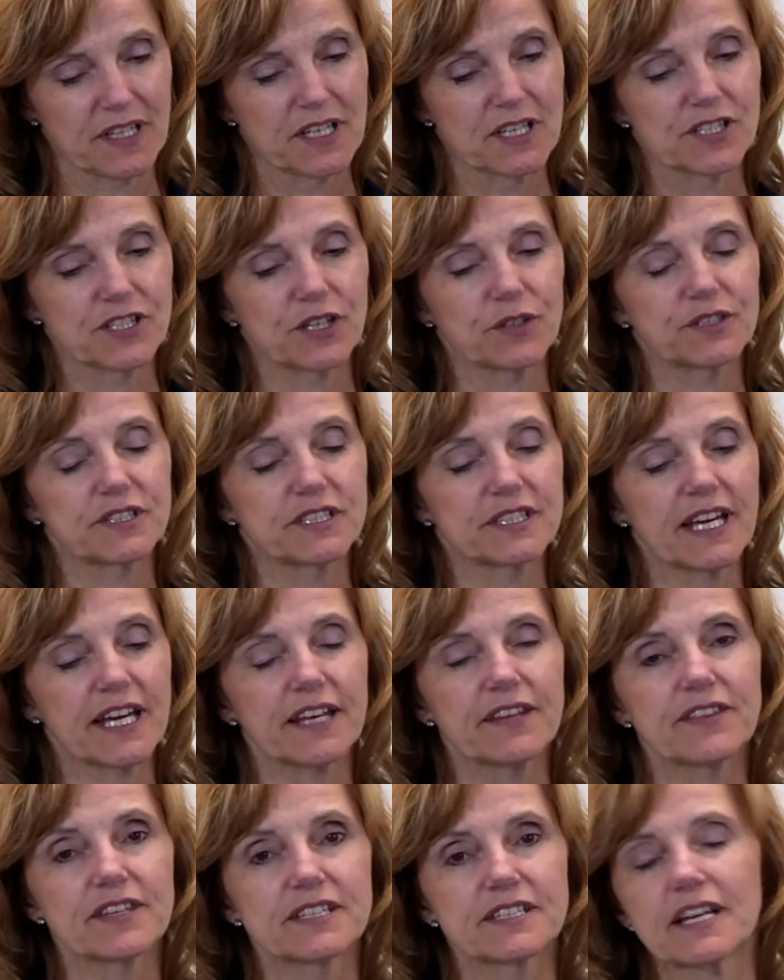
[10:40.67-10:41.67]
So
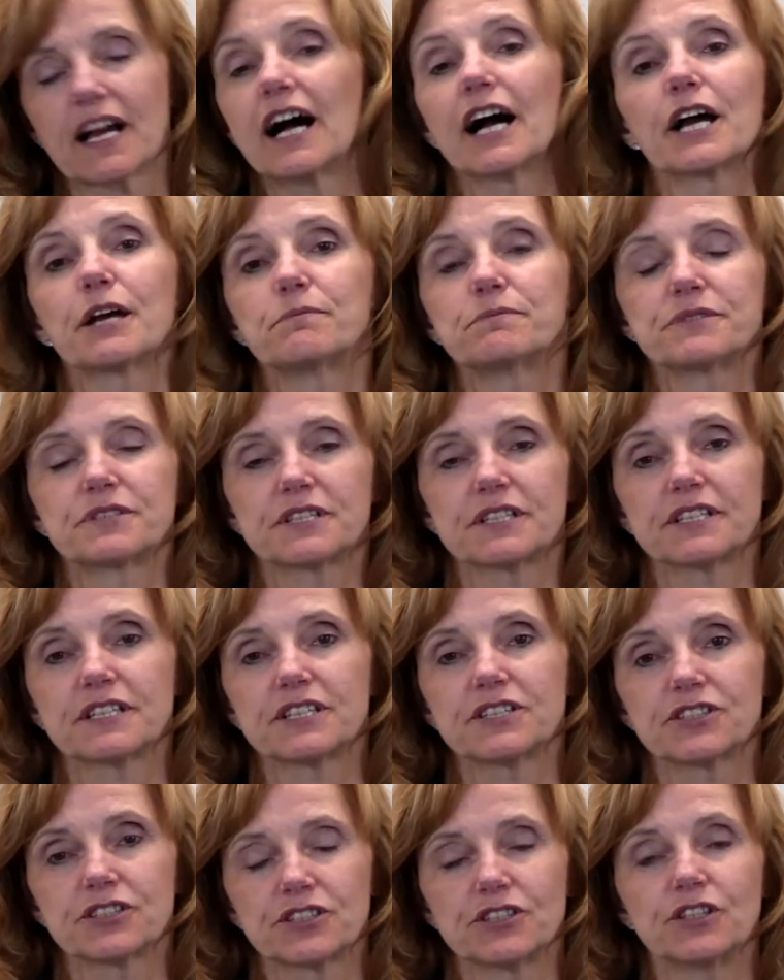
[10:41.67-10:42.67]
take the time to
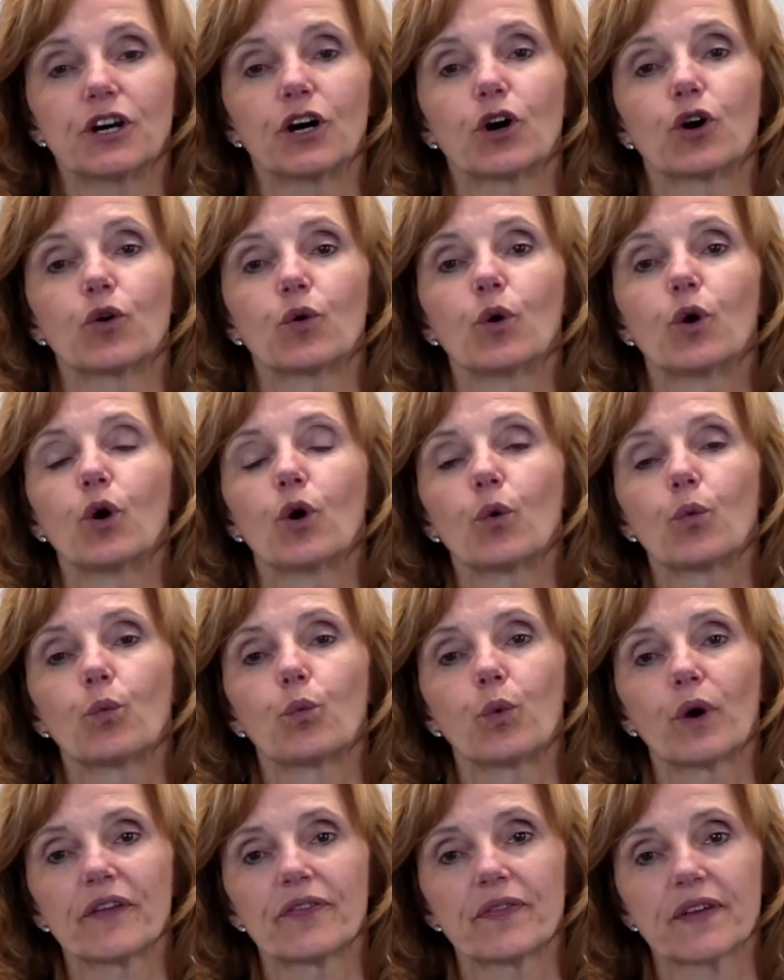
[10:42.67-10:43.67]
get to know
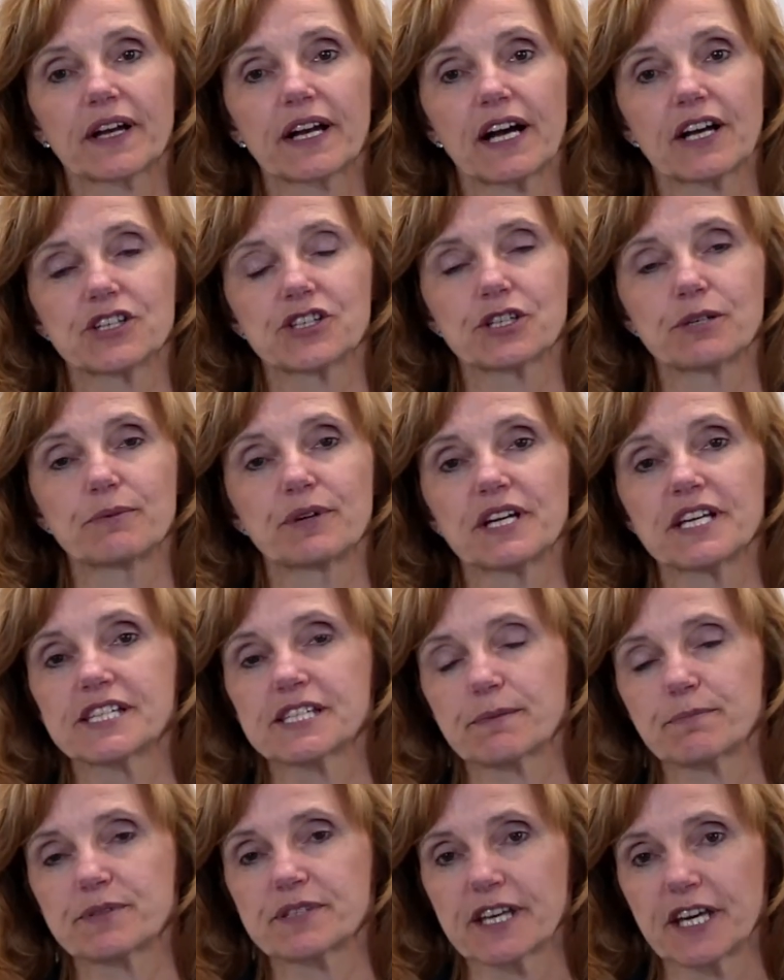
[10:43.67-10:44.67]
what the customer is
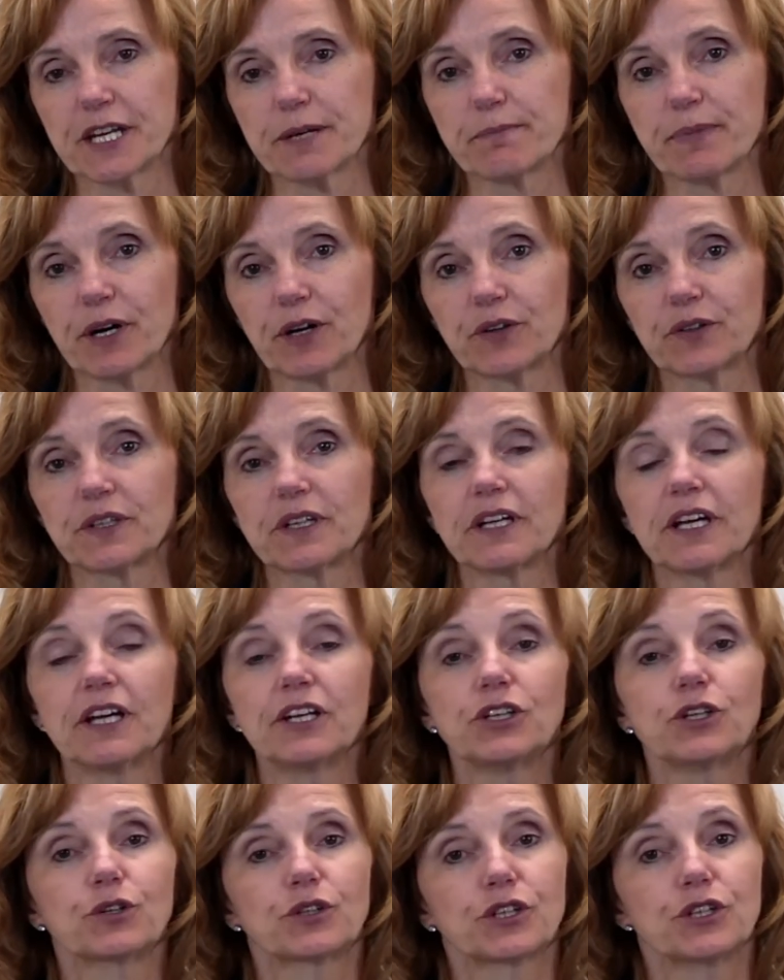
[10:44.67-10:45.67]
upset about,
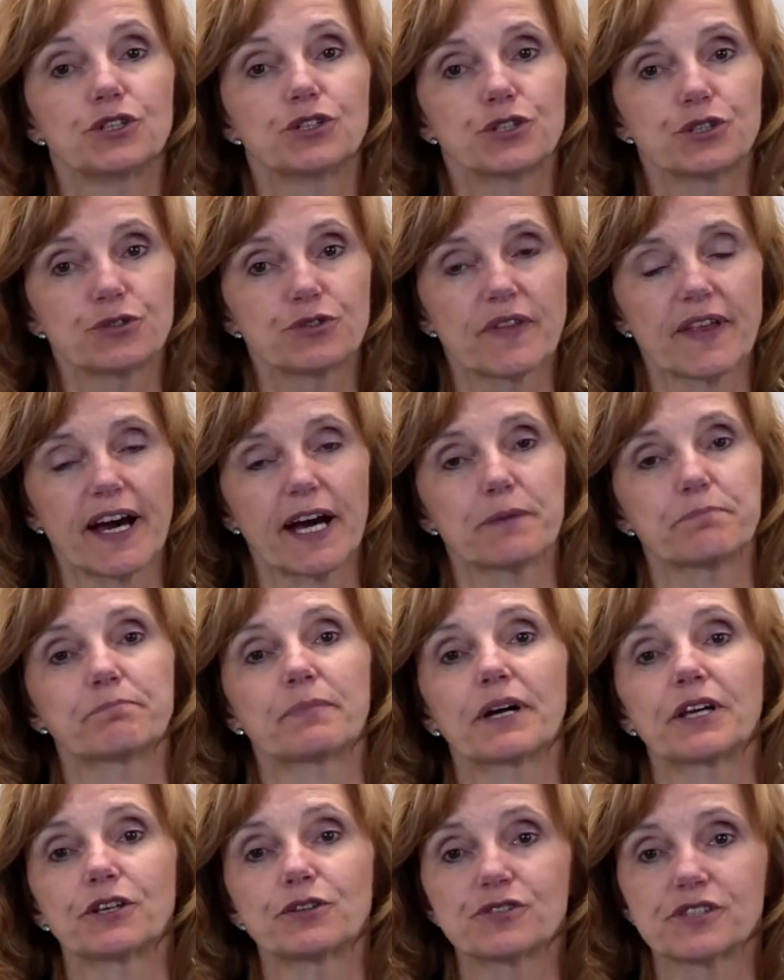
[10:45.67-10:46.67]
and you can do that
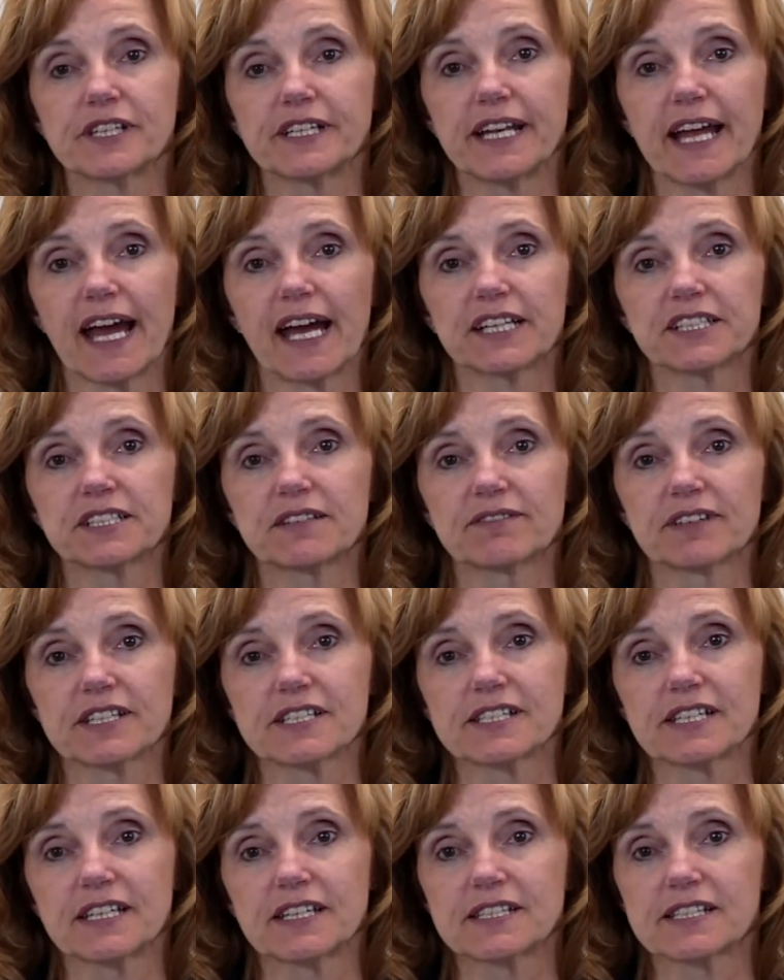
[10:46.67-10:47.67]
by using active
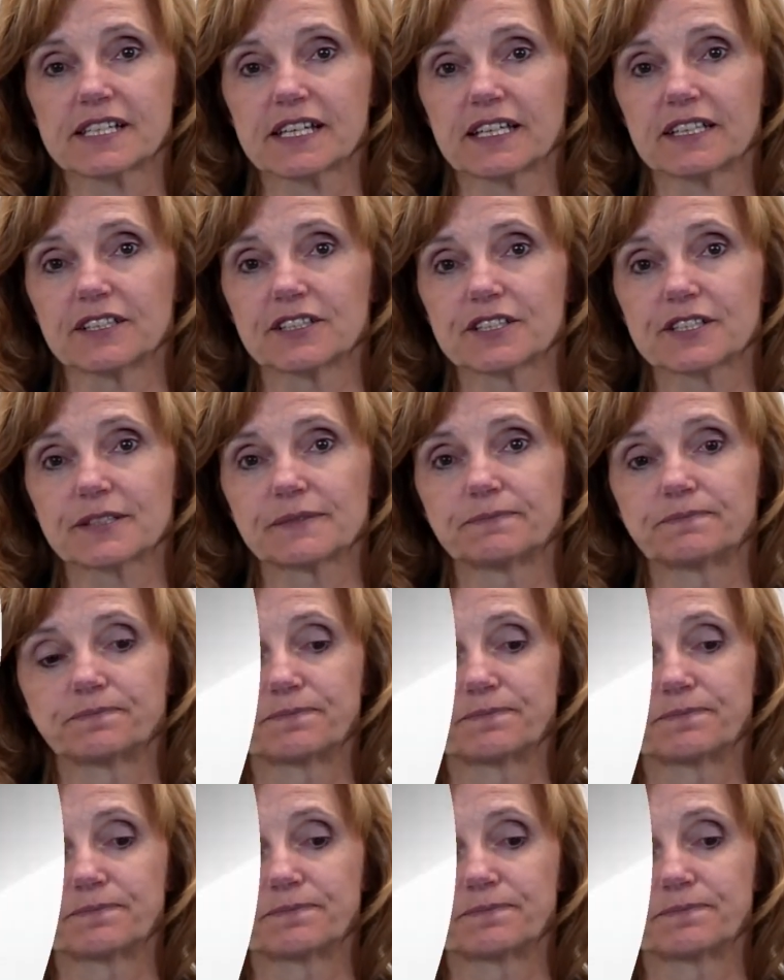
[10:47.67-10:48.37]
listening skills.